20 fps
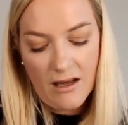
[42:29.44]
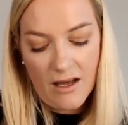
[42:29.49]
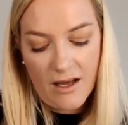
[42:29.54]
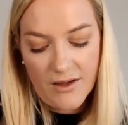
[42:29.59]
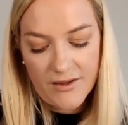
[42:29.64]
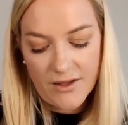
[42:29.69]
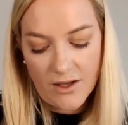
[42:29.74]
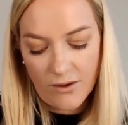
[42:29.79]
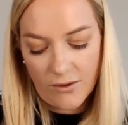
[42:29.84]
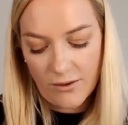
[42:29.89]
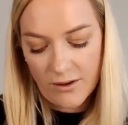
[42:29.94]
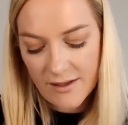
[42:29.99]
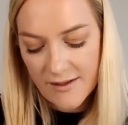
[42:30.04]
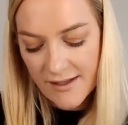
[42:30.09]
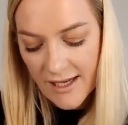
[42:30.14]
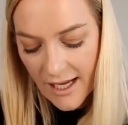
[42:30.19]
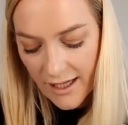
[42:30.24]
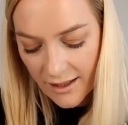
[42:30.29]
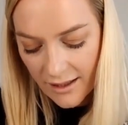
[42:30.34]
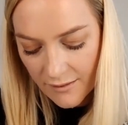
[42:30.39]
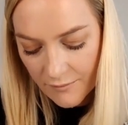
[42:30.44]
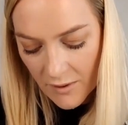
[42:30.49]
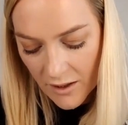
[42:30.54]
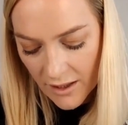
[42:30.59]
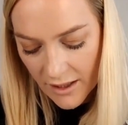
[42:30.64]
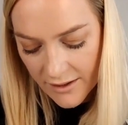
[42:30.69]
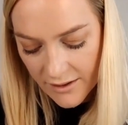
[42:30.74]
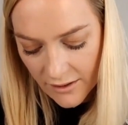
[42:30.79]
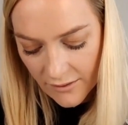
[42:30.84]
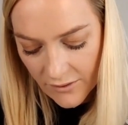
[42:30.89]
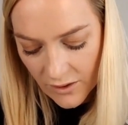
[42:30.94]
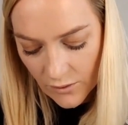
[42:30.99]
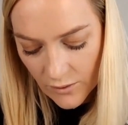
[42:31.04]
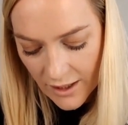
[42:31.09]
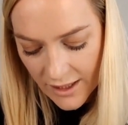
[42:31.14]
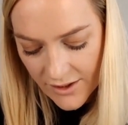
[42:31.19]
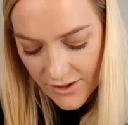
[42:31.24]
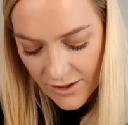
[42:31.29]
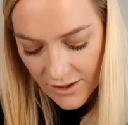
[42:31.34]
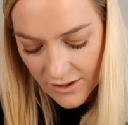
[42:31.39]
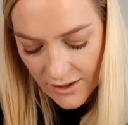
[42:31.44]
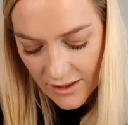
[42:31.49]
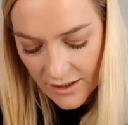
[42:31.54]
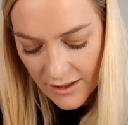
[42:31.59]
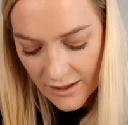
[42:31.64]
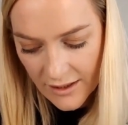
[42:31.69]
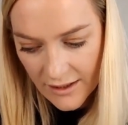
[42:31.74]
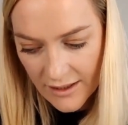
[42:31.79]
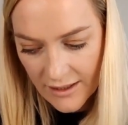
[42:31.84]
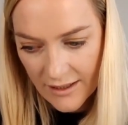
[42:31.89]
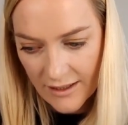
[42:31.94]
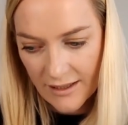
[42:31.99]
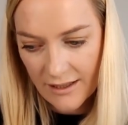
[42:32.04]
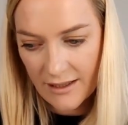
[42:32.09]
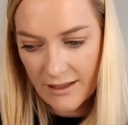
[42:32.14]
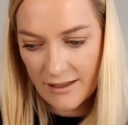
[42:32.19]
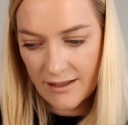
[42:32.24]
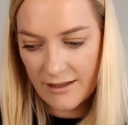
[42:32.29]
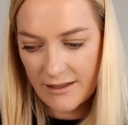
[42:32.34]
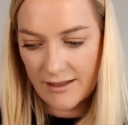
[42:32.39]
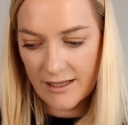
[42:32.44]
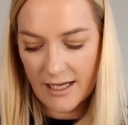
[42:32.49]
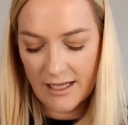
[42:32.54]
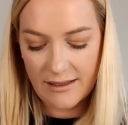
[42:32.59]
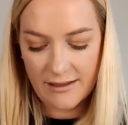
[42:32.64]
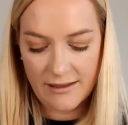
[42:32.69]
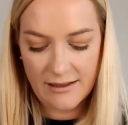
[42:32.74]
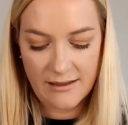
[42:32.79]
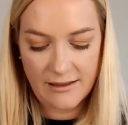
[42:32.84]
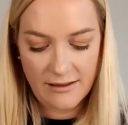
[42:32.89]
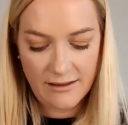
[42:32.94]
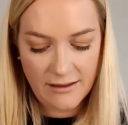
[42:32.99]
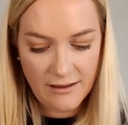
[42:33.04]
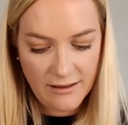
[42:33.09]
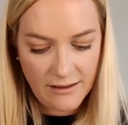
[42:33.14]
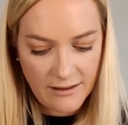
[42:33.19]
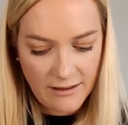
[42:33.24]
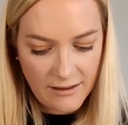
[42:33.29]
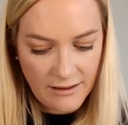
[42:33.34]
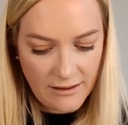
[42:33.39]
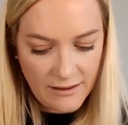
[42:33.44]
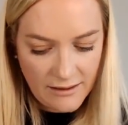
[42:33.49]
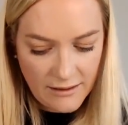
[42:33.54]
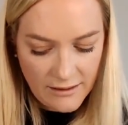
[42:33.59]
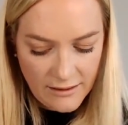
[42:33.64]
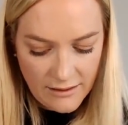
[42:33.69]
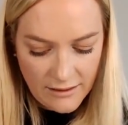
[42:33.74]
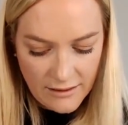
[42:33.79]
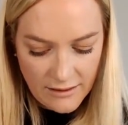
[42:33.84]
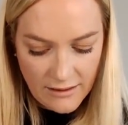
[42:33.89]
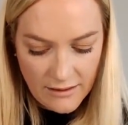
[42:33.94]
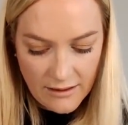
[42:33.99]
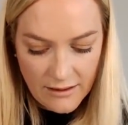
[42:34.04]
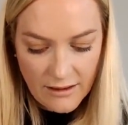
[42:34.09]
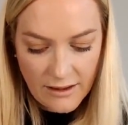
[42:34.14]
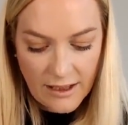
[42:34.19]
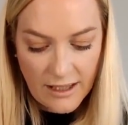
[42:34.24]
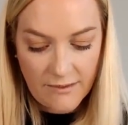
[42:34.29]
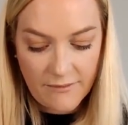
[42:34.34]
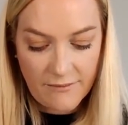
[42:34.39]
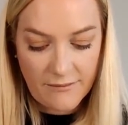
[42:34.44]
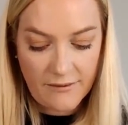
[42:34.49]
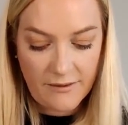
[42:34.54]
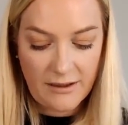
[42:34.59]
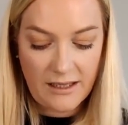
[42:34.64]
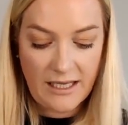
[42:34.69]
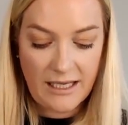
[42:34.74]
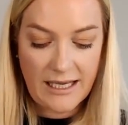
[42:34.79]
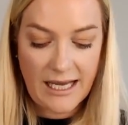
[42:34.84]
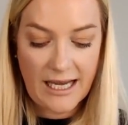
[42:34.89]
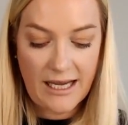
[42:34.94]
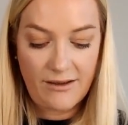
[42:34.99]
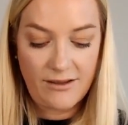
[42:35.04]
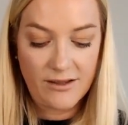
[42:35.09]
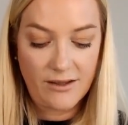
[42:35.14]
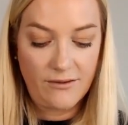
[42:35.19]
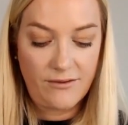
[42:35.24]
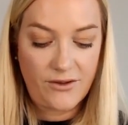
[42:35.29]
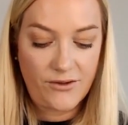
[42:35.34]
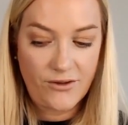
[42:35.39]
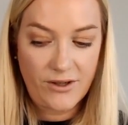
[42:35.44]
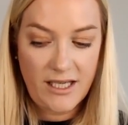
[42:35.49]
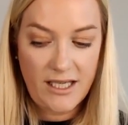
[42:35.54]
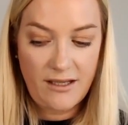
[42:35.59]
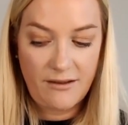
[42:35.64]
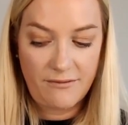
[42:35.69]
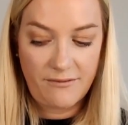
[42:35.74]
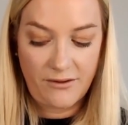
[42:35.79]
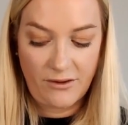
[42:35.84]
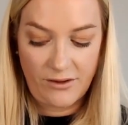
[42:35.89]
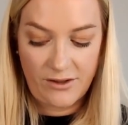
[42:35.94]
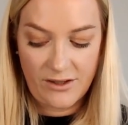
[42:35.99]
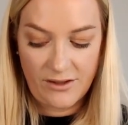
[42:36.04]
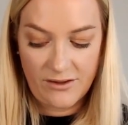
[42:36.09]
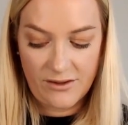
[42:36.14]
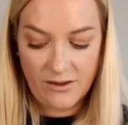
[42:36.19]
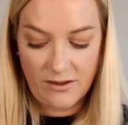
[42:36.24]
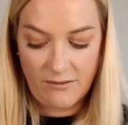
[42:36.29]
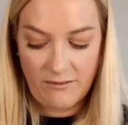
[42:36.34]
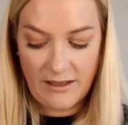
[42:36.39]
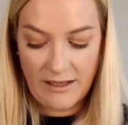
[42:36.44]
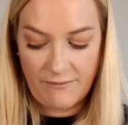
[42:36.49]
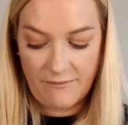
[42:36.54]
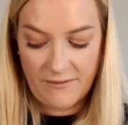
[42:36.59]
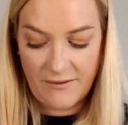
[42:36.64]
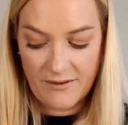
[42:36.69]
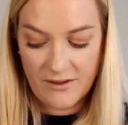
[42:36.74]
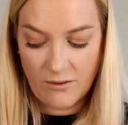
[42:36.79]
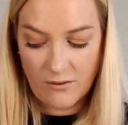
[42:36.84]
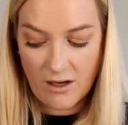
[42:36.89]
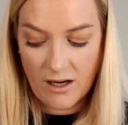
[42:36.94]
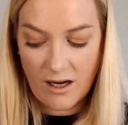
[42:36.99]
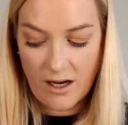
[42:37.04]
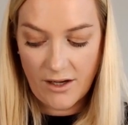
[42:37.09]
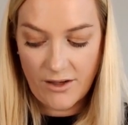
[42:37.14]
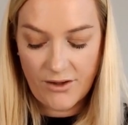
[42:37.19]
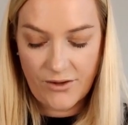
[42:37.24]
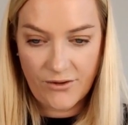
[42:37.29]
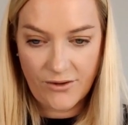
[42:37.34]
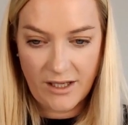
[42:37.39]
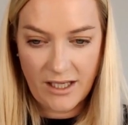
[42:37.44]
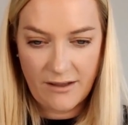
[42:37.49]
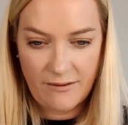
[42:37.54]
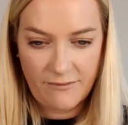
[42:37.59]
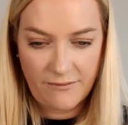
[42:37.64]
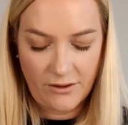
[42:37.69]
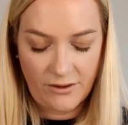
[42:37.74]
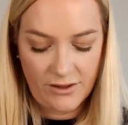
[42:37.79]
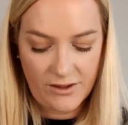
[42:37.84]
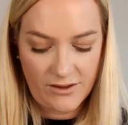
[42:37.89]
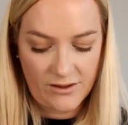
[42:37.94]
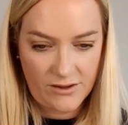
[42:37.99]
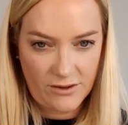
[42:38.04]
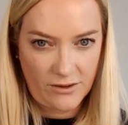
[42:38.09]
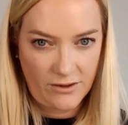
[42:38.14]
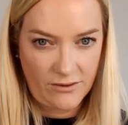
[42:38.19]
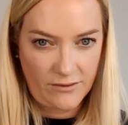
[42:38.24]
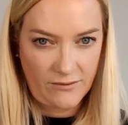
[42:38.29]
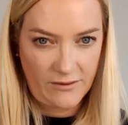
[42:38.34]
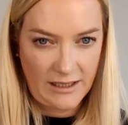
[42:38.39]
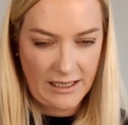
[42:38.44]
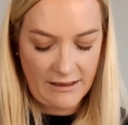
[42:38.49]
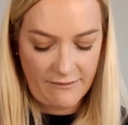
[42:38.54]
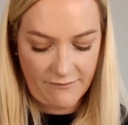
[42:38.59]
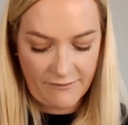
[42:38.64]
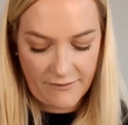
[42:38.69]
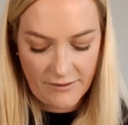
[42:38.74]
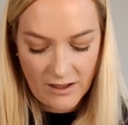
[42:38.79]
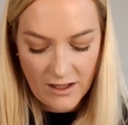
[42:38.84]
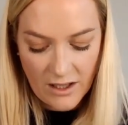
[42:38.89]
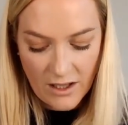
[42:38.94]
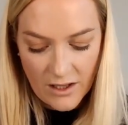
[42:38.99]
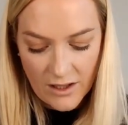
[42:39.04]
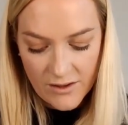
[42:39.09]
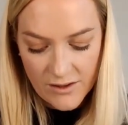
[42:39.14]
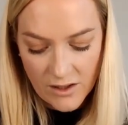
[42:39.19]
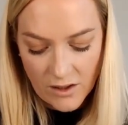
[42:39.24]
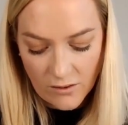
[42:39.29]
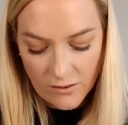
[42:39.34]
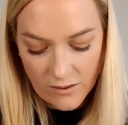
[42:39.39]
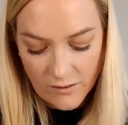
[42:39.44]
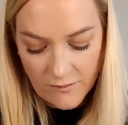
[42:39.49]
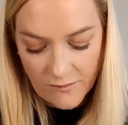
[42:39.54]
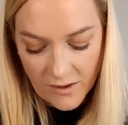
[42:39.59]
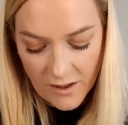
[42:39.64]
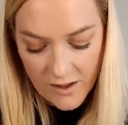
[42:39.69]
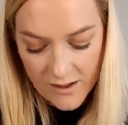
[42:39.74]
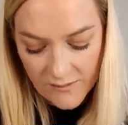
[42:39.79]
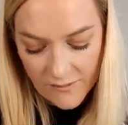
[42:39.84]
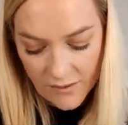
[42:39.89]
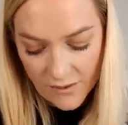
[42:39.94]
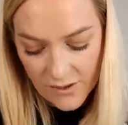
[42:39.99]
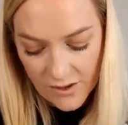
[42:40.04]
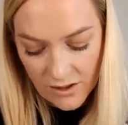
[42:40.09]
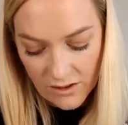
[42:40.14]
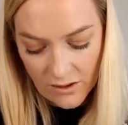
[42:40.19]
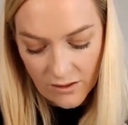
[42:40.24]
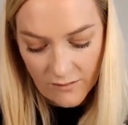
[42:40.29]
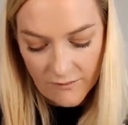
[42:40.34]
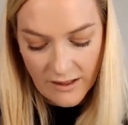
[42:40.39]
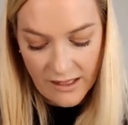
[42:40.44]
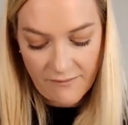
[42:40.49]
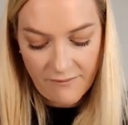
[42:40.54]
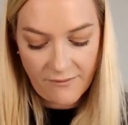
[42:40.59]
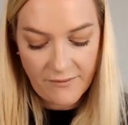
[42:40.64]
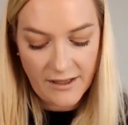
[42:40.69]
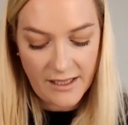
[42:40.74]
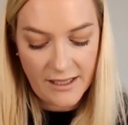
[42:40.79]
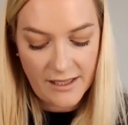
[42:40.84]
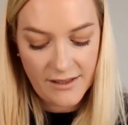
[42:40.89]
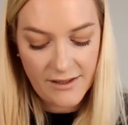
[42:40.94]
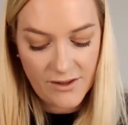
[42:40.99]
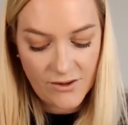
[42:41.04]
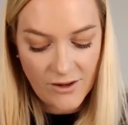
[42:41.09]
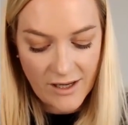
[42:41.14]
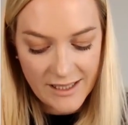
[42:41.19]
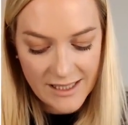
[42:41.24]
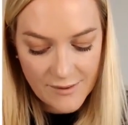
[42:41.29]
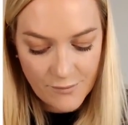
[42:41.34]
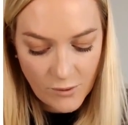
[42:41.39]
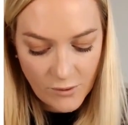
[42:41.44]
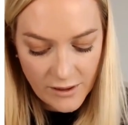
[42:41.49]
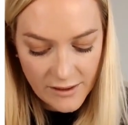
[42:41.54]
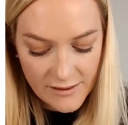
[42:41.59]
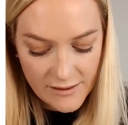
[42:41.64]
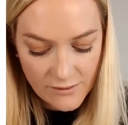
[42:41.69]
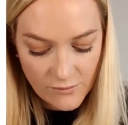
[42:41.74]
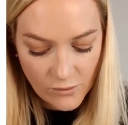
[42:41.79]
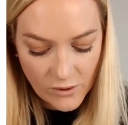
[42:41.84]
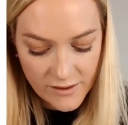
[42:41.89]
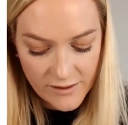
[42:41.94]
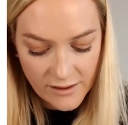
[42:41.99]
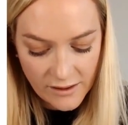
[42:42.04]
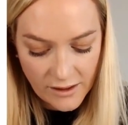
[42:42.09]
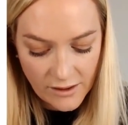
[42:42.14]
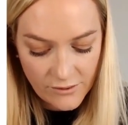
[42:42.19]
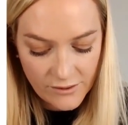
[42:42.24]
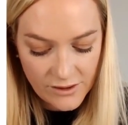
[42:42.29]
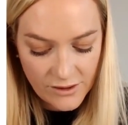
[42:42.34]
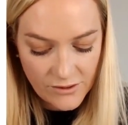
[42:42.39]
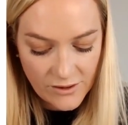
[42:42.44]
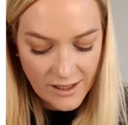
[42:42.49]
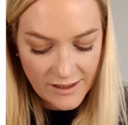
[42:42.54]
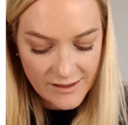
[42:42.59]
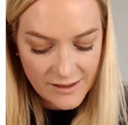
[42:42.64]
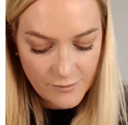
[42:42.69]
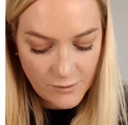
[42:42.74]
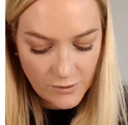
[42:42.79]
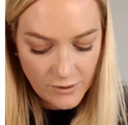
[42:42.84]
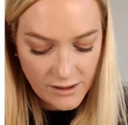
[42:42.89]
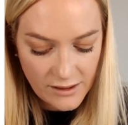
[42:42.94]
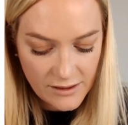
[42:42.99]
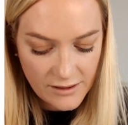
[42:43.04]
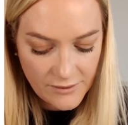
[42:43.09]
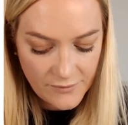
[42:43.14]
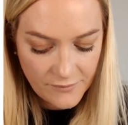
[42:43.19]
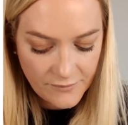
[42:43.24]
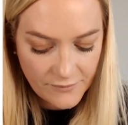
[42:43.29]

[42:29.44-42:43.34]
So the second part of the question says, give the account of three functions of lymph. So our three functions of lymph. So the first function of lymph is transport. What's it going to transport?